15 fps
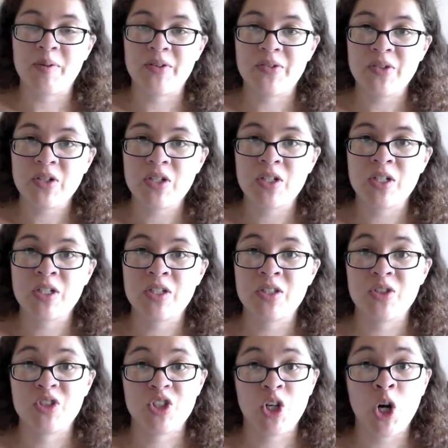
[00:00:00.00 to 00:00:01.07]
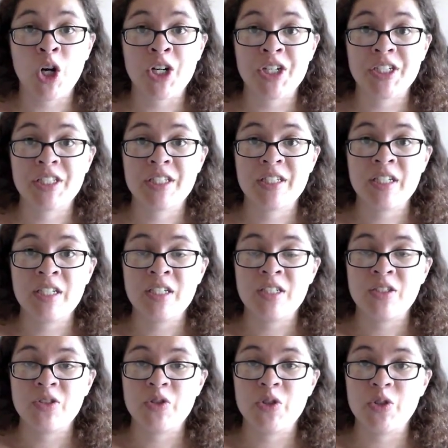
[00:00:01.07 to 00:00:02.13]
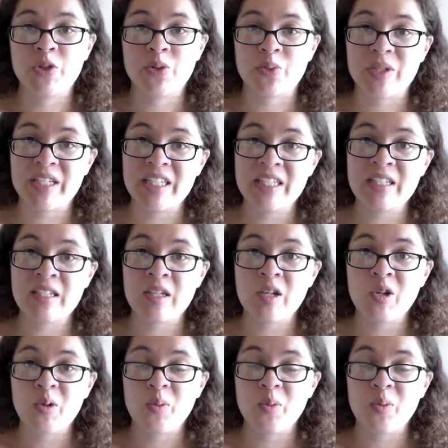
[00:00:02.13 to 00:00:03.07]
prefer charts to the written,